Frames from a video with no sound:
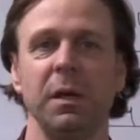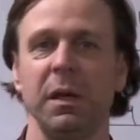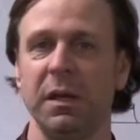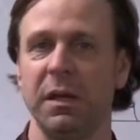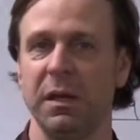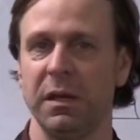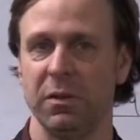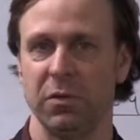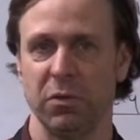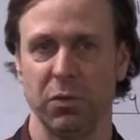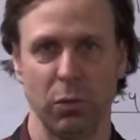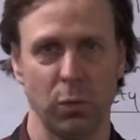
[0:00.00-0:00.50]

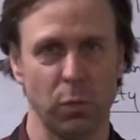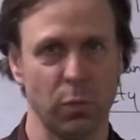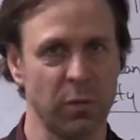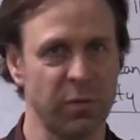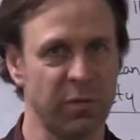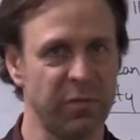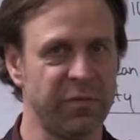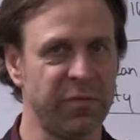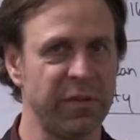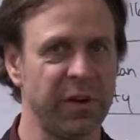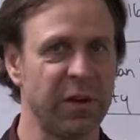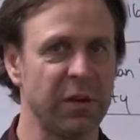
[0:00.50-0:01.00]
means, who
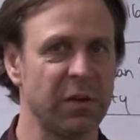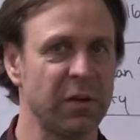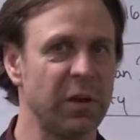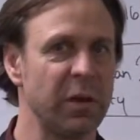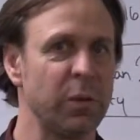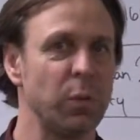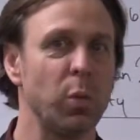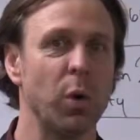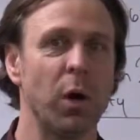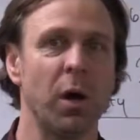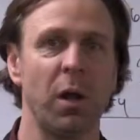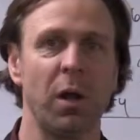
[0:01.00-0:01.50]
were fairly
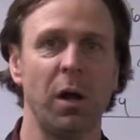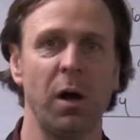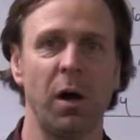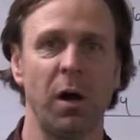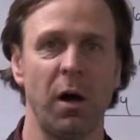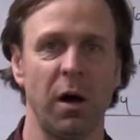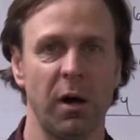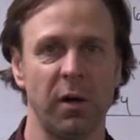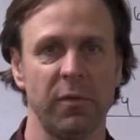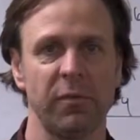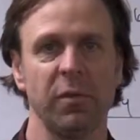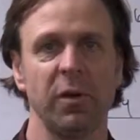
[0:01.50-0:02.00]
well
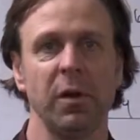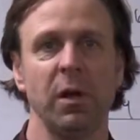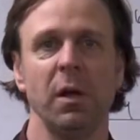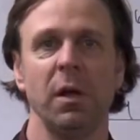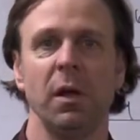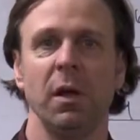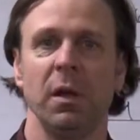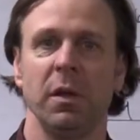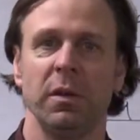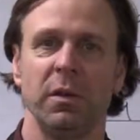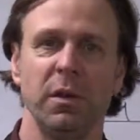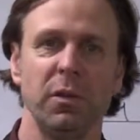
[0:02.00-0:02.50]
off,
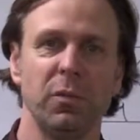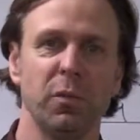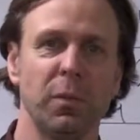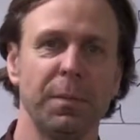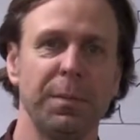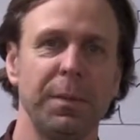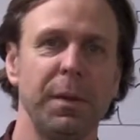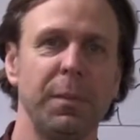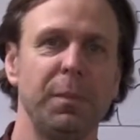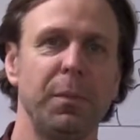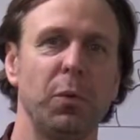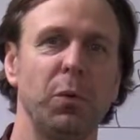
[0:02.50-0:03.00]
these were
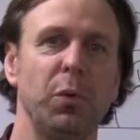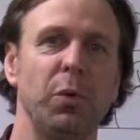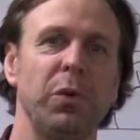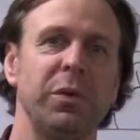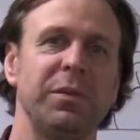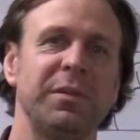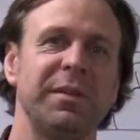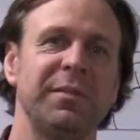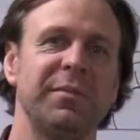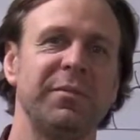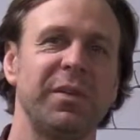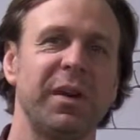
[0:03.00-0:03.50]
people who
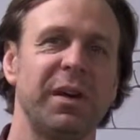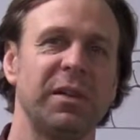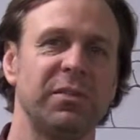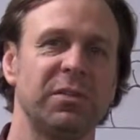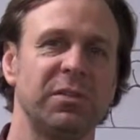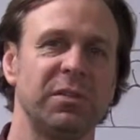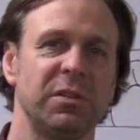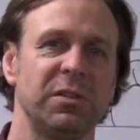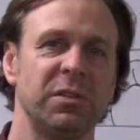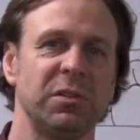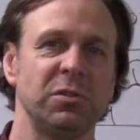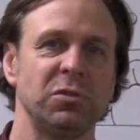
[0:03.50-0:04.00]
had
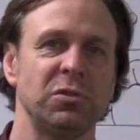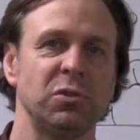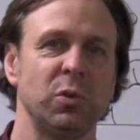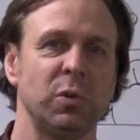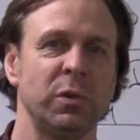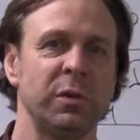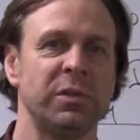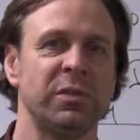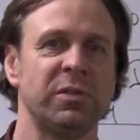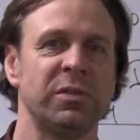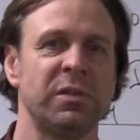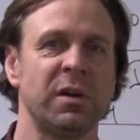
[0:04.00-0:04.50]
invested in
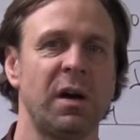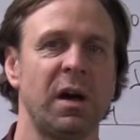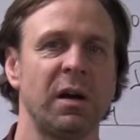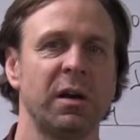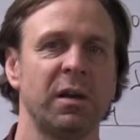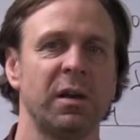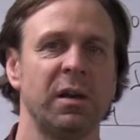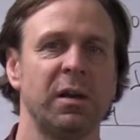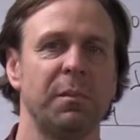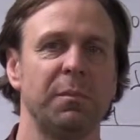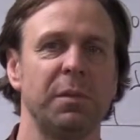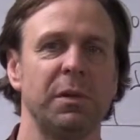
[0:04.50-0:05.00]
joint
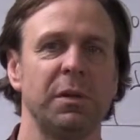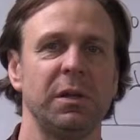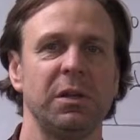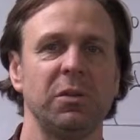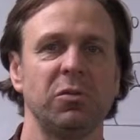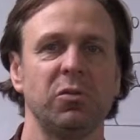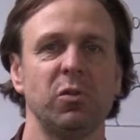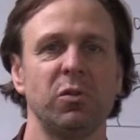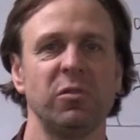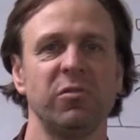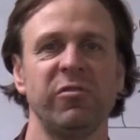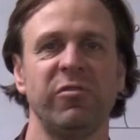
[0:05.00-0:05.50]
stock
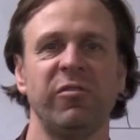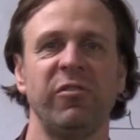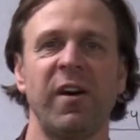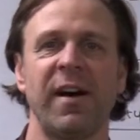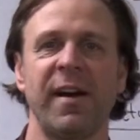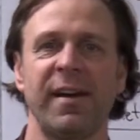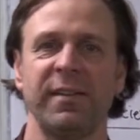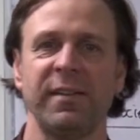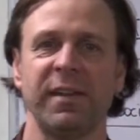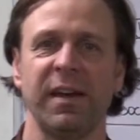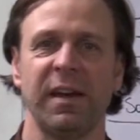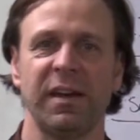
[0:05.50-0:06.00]
companies which
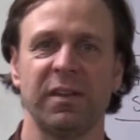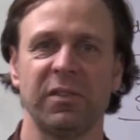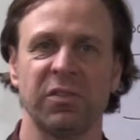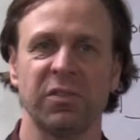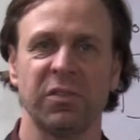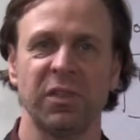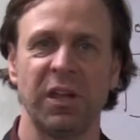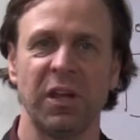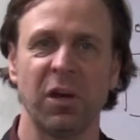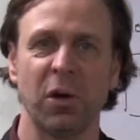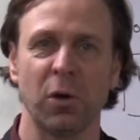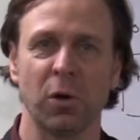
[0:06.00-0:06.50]

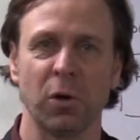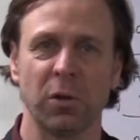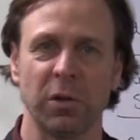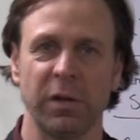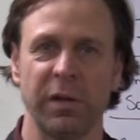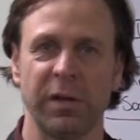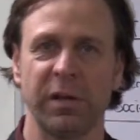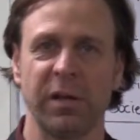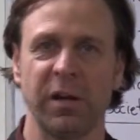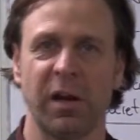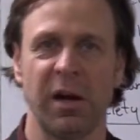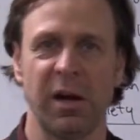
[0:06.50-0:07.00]
financed the
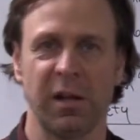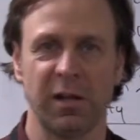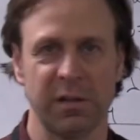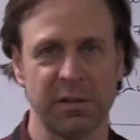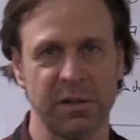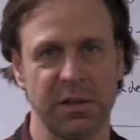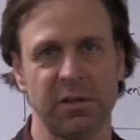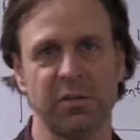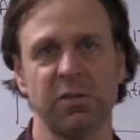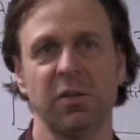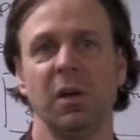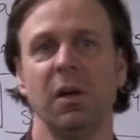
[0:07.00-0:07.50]
early
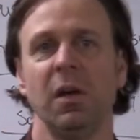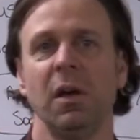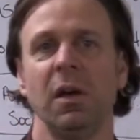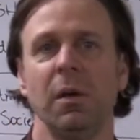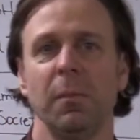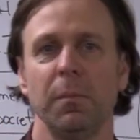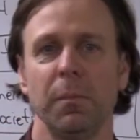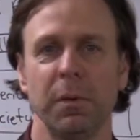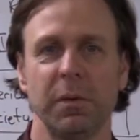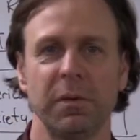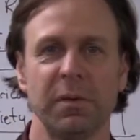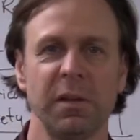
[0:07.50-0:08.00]
colonies.
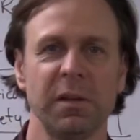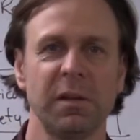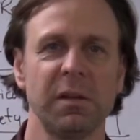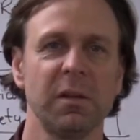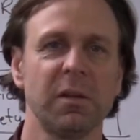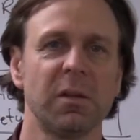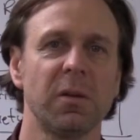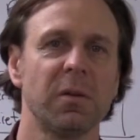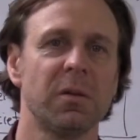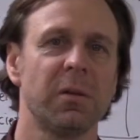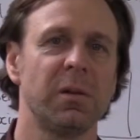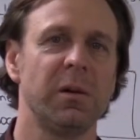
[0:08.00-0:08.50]

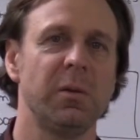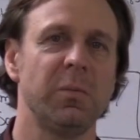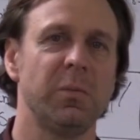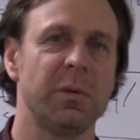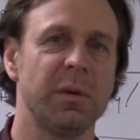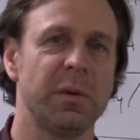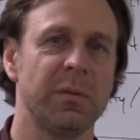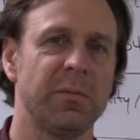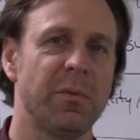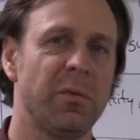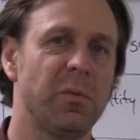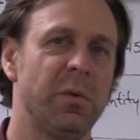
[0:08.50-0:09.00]
Particularly
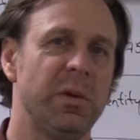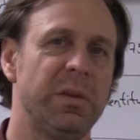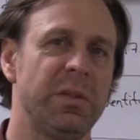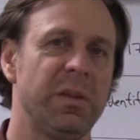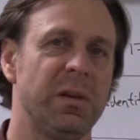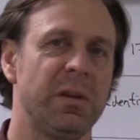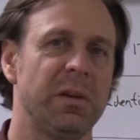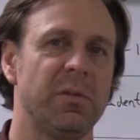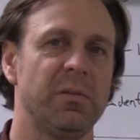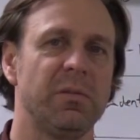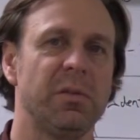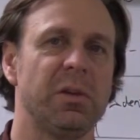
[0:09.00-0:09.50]
whenever we
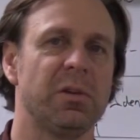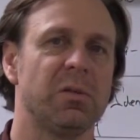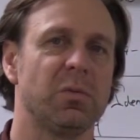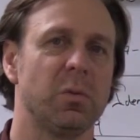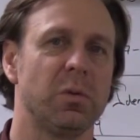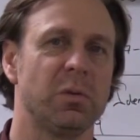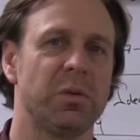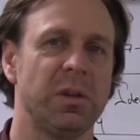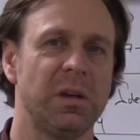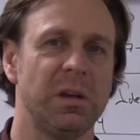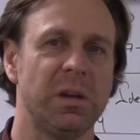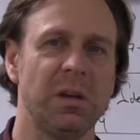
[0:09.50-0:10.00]
think of this,
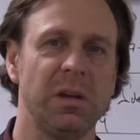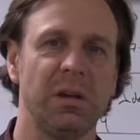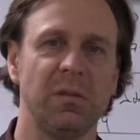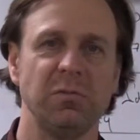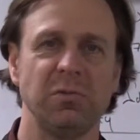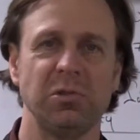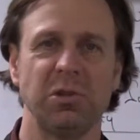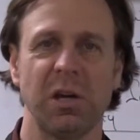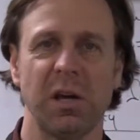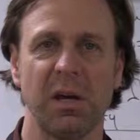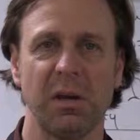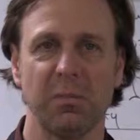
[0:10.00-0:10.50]
we're thinking
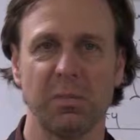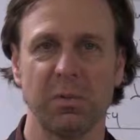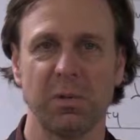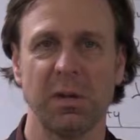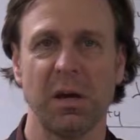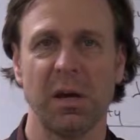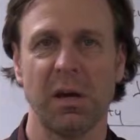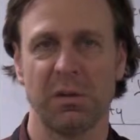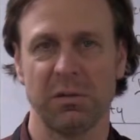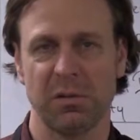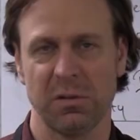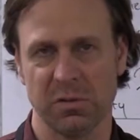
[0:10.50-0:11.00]
of
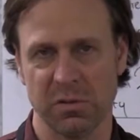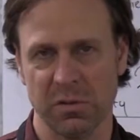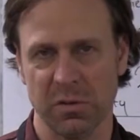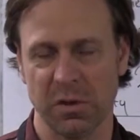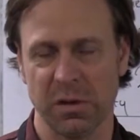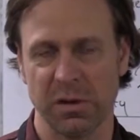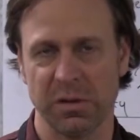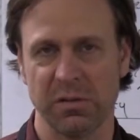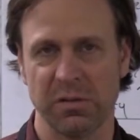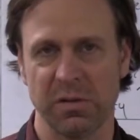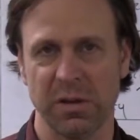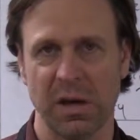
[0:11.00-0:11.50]
Jamestown as
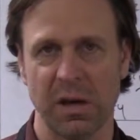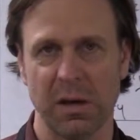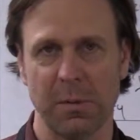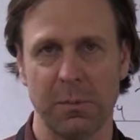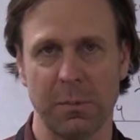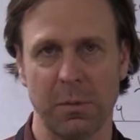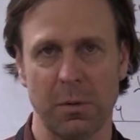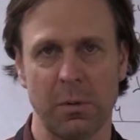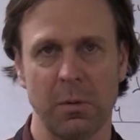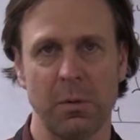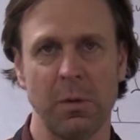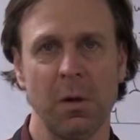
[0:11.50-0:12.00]
our
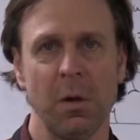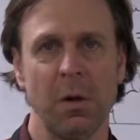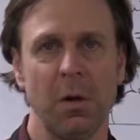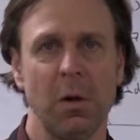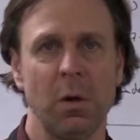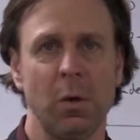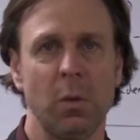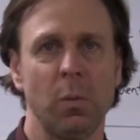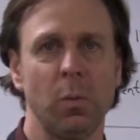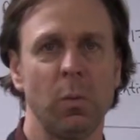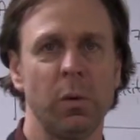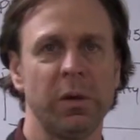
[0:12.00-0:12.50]
example
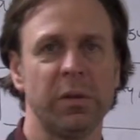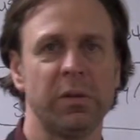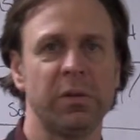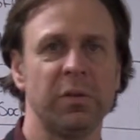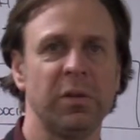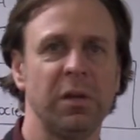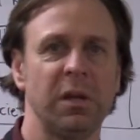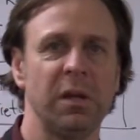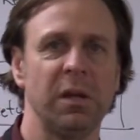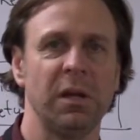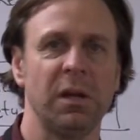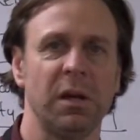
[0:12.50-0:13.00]
with
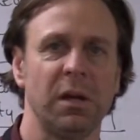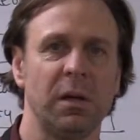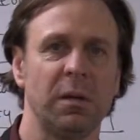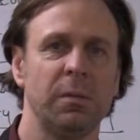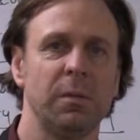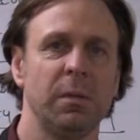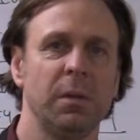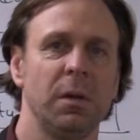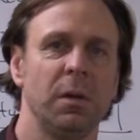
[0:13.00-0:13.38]
the